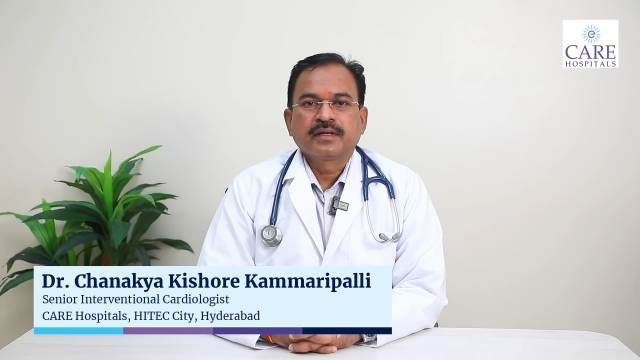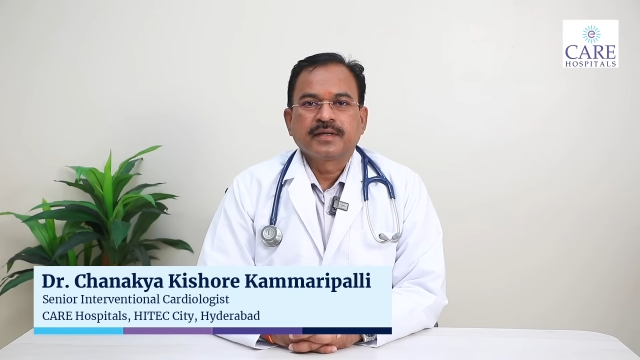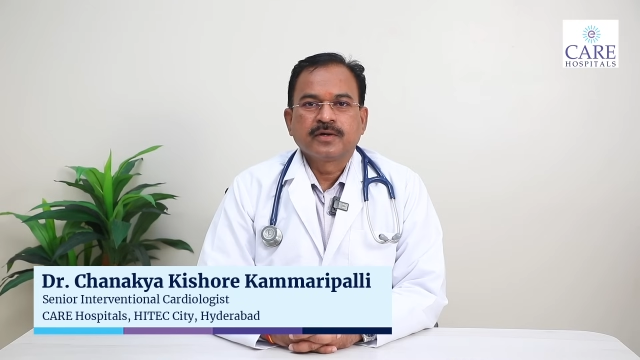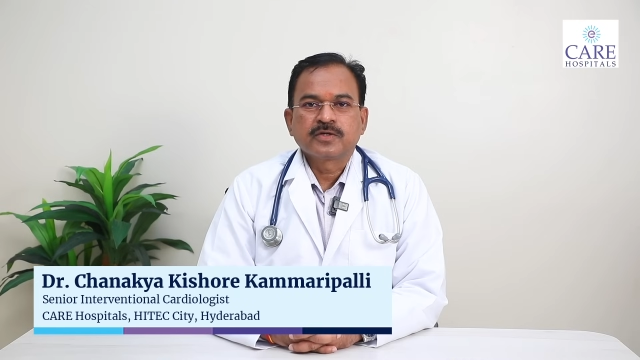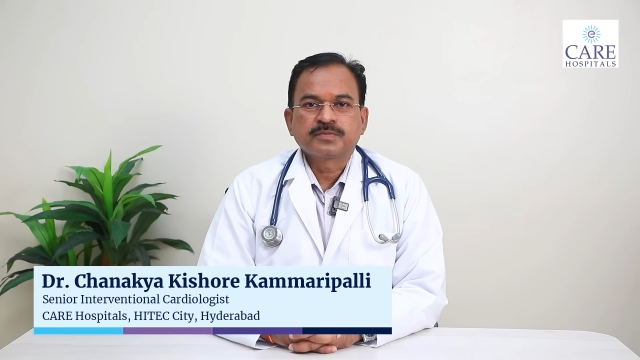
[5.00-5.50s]

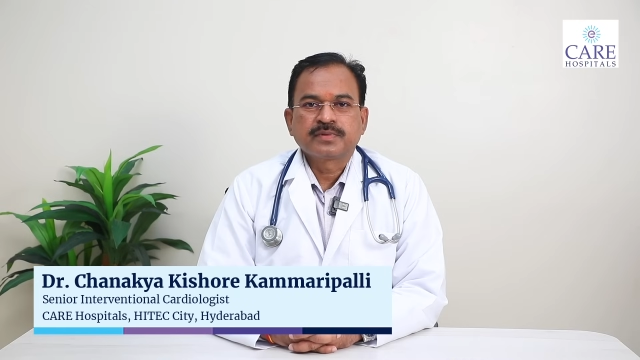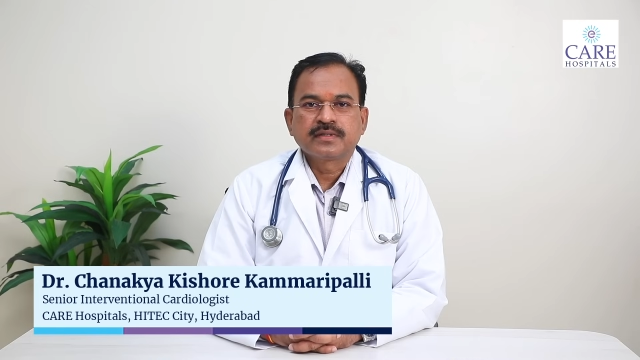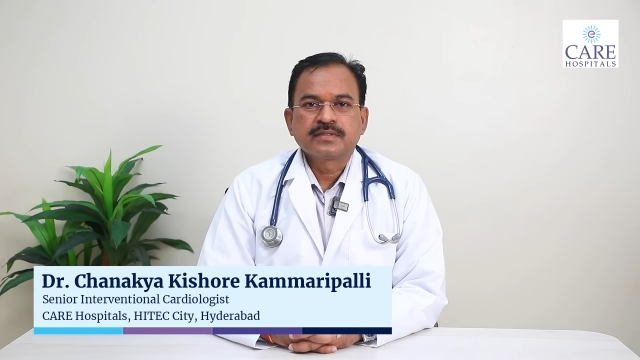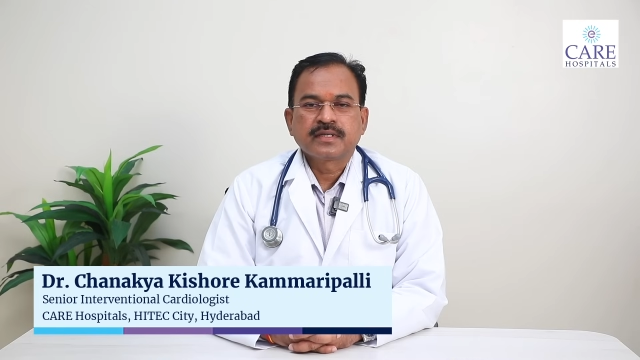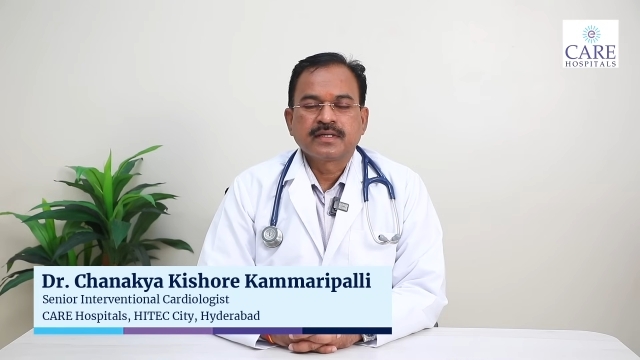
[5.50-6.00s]
Care
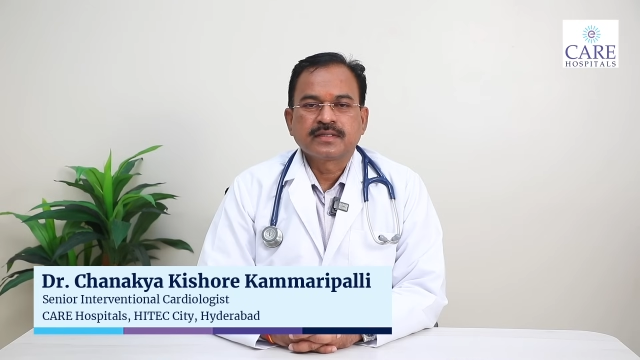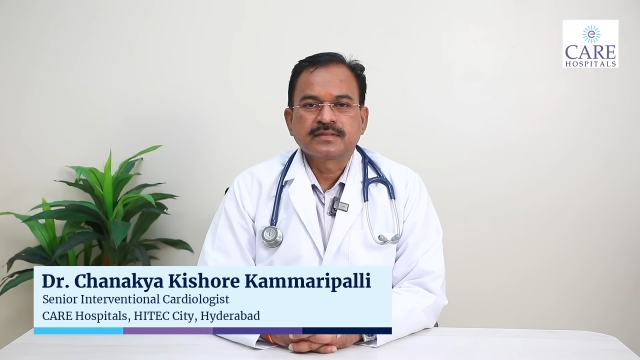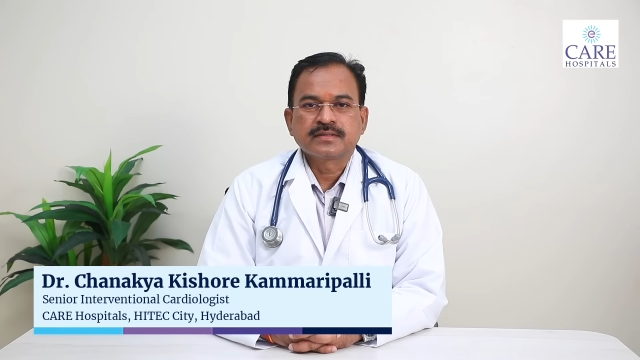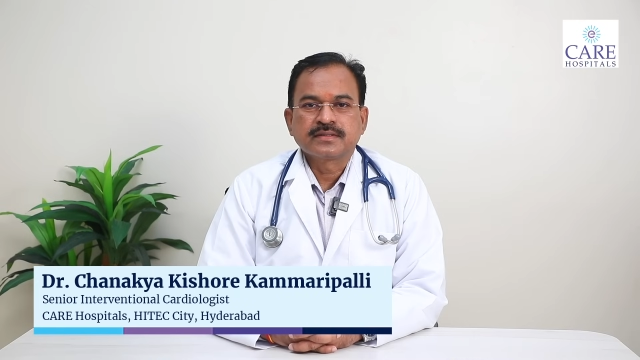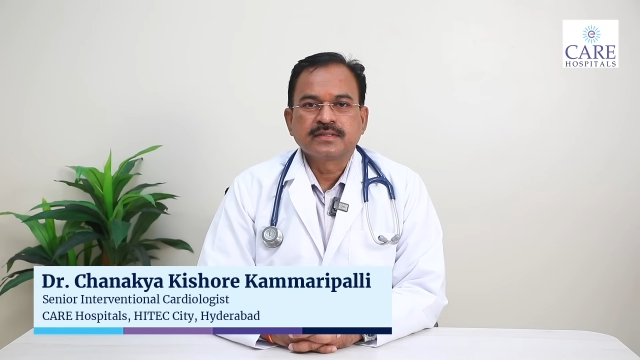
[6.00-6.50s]
Hospitals,
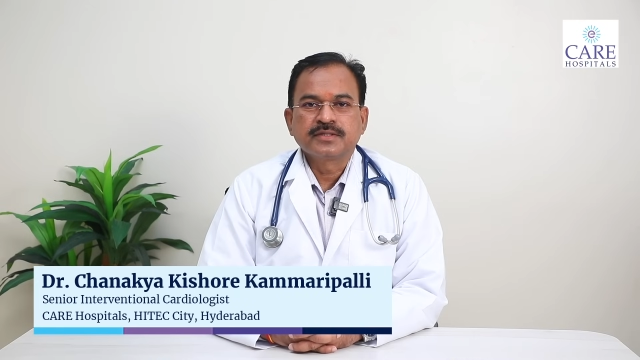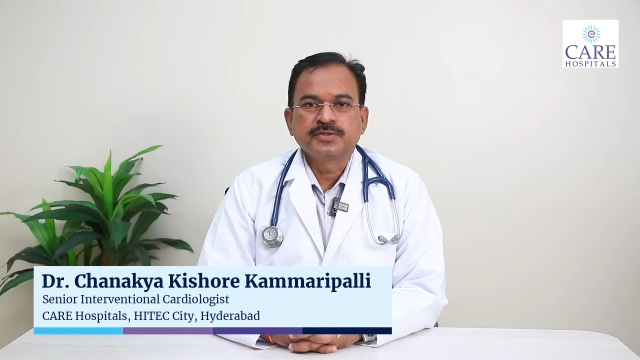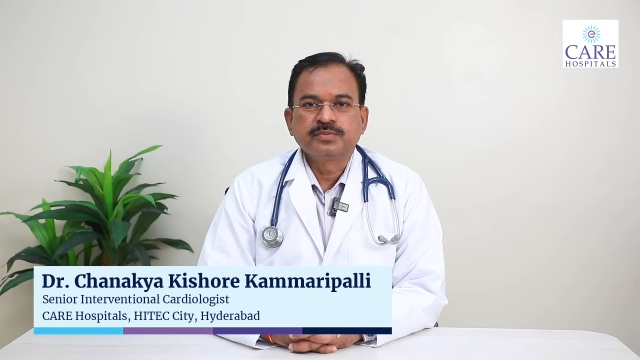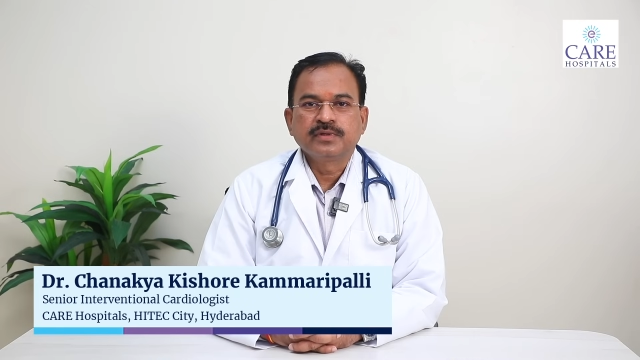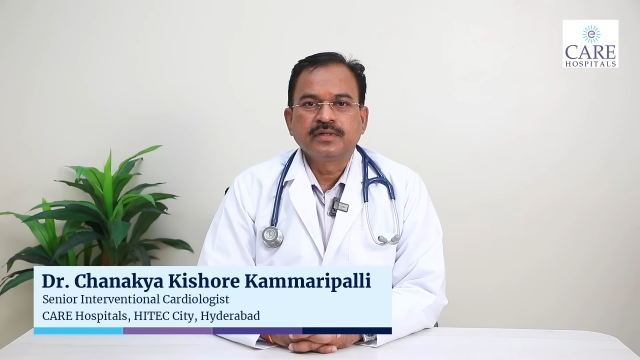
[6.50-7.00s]
HITEC City,
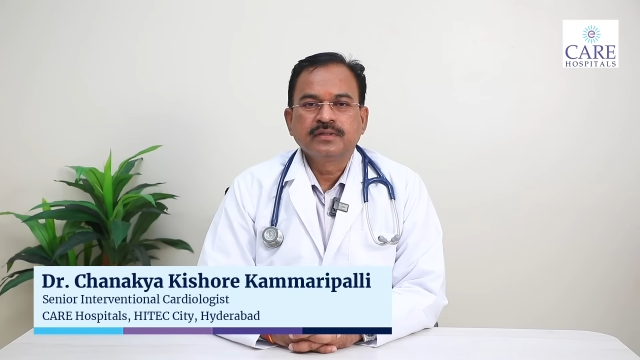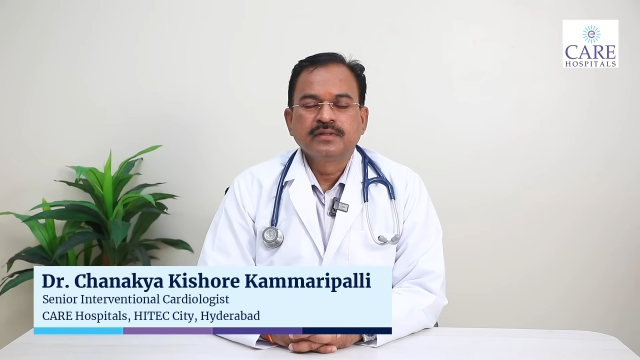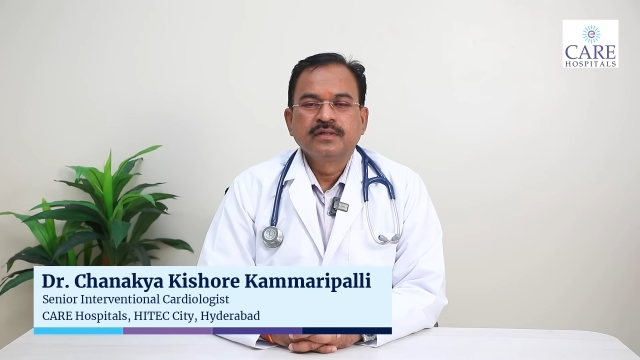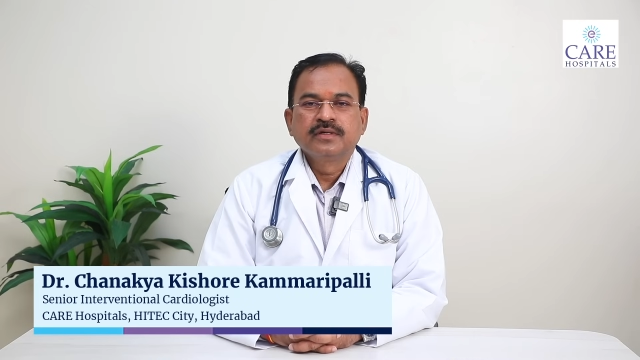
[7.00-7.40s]
Gachpoli.